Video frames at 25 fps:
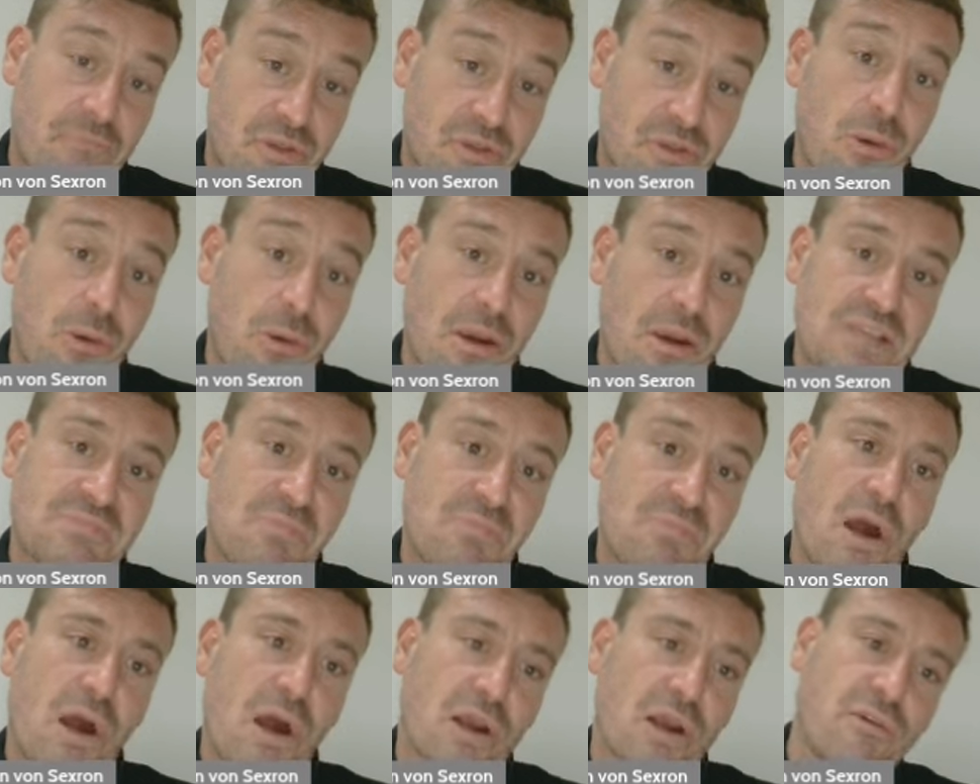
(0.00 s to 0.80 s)
U.S.
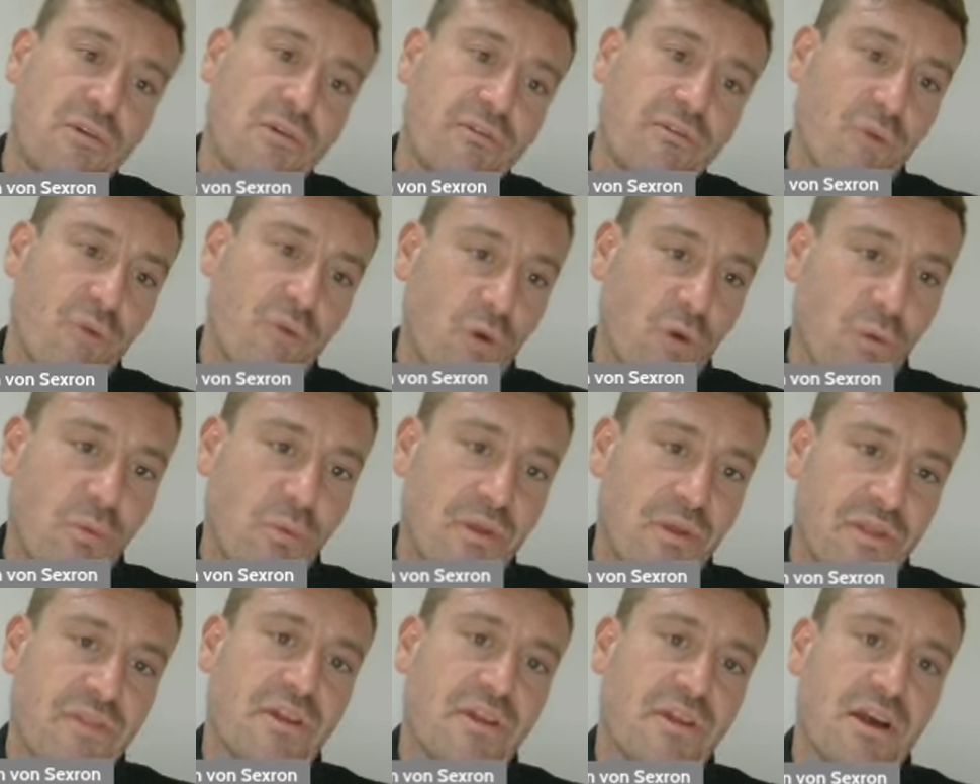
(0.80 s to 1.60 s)
merc who fought
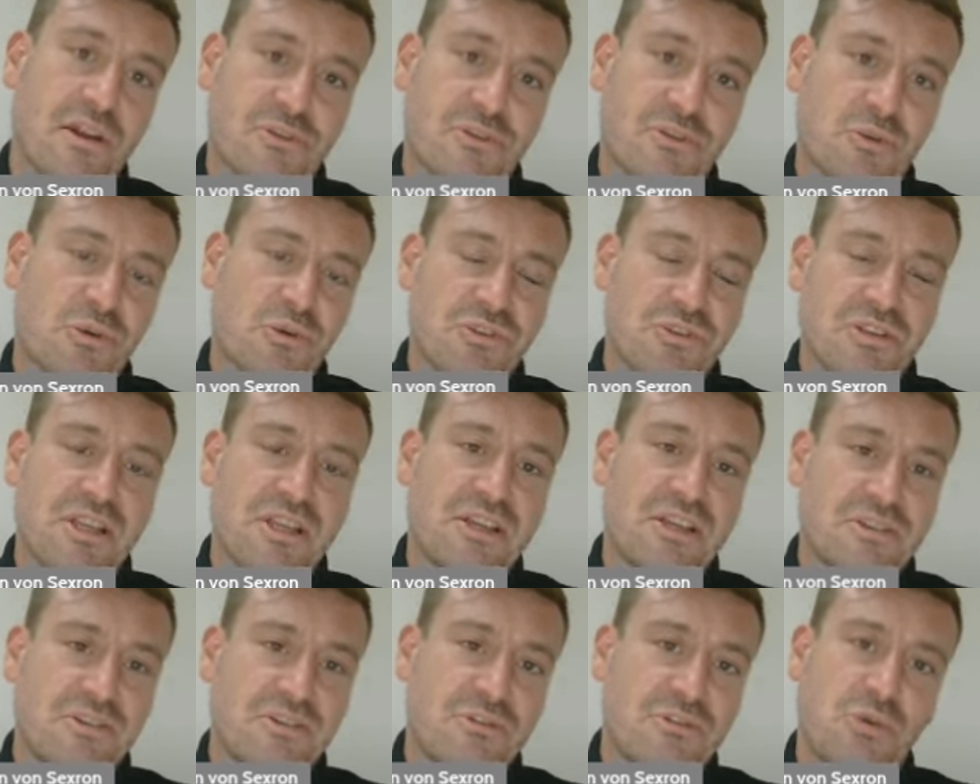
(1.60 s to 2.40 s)
with the Georgian
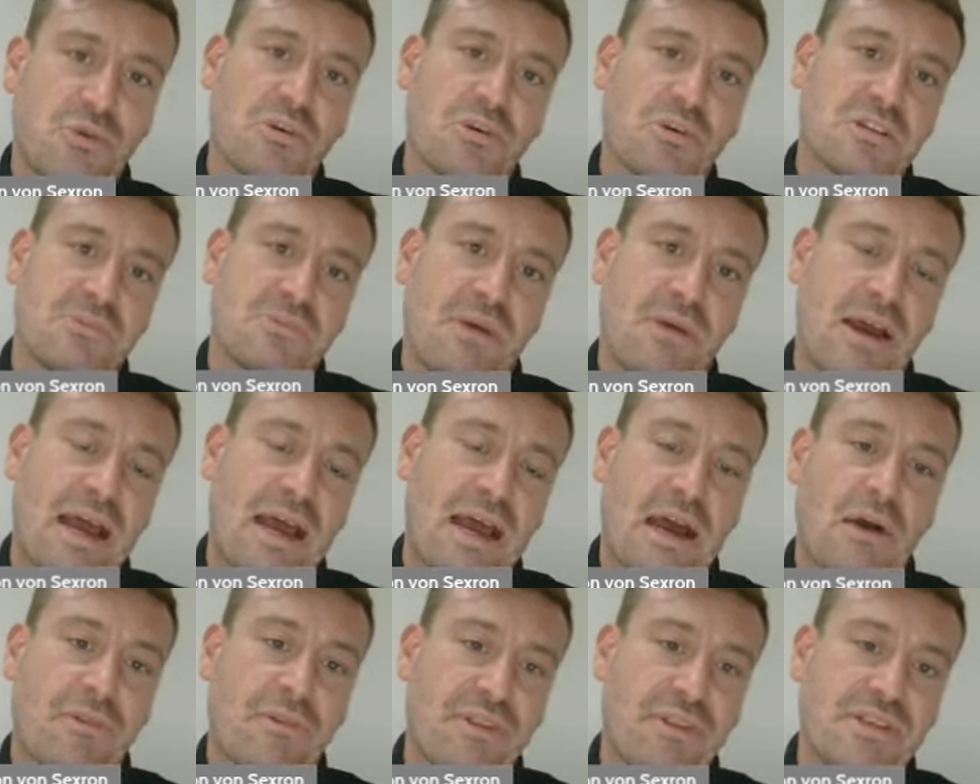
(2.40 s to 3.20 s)
Legion, who talked about
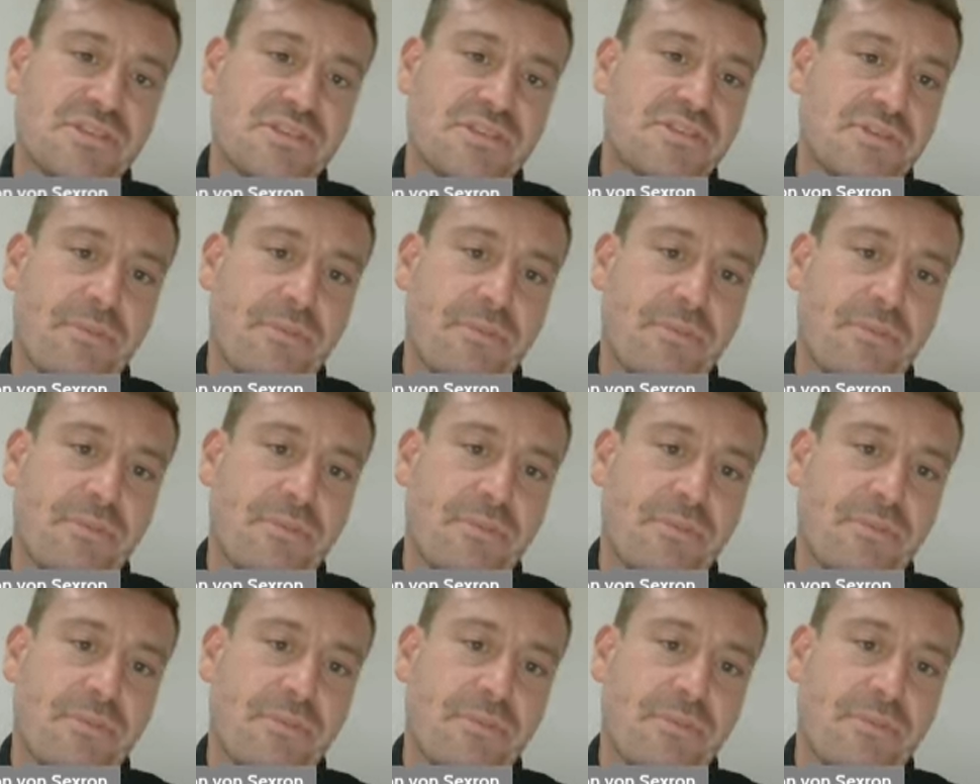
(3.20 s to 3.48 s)
how there